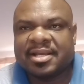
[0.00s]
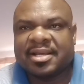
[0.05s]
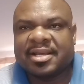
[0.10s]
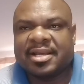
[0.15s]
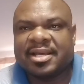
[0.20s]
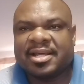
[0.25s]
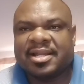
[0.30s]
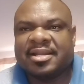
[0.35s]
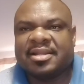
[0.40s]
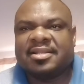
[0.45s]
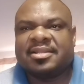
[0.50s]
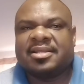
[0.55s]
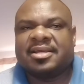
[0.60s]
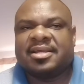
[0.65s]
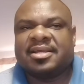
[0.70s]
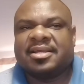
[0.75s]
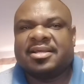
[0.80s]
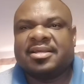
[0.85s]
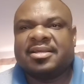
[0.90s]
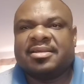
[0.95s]
and
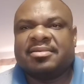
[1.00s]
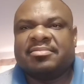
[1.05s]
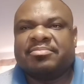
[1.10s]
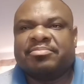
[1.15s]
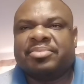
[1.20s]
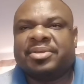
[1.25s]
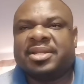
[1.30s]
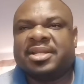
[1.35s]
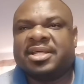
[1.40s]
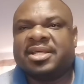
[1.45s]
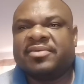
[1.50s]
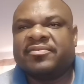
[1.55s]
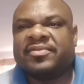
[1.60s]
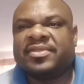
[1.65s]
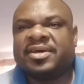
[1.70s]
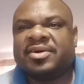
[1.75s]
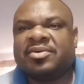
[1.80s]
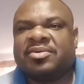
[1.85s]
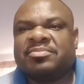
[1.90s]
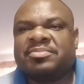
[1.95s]
they believe
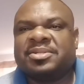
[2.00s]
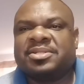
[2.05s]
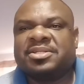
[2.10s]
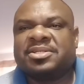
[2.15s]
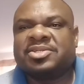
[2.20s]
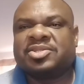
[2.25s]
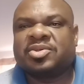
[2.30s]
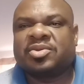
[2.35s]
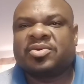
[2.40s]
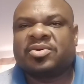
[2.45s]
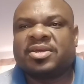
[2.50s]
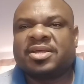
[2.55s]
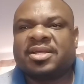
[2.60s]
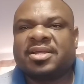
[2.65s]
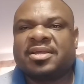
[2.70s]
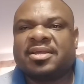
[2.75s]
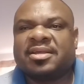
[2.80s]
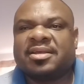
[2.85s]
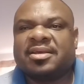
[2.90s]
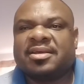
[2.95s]
they will be
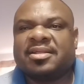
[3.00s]
destroying